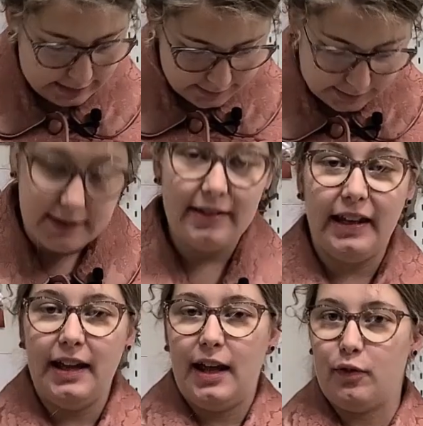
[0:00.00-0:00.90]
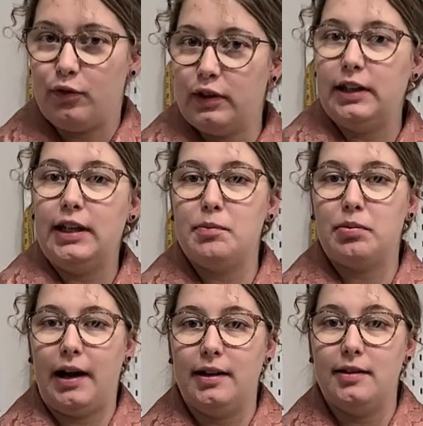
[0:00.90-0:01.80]
As you can see, it really
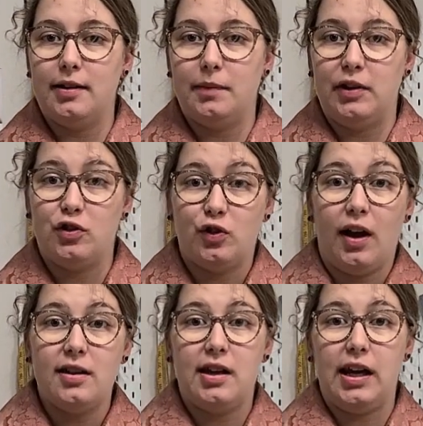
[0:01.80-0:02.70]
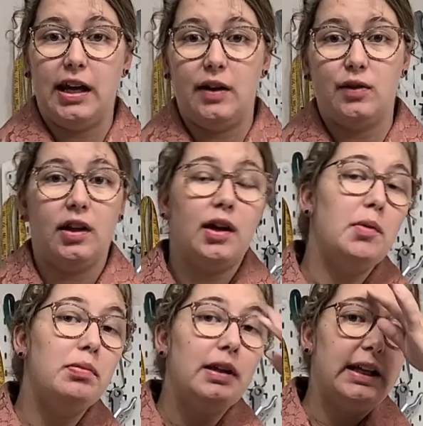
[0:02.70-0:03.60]
brightens up this dress and it gives it a
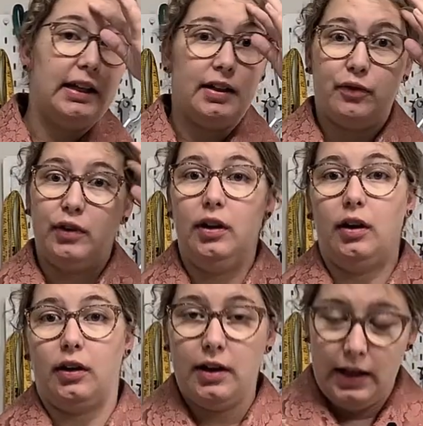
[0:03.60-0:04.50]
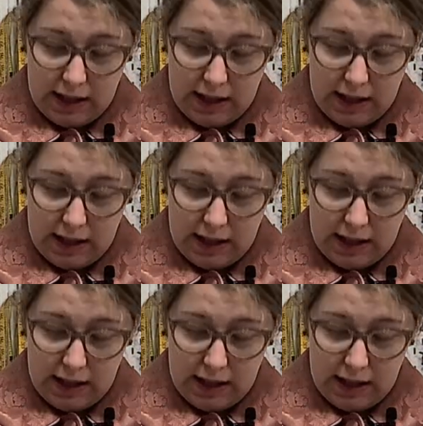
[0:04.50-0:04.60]
completely different look.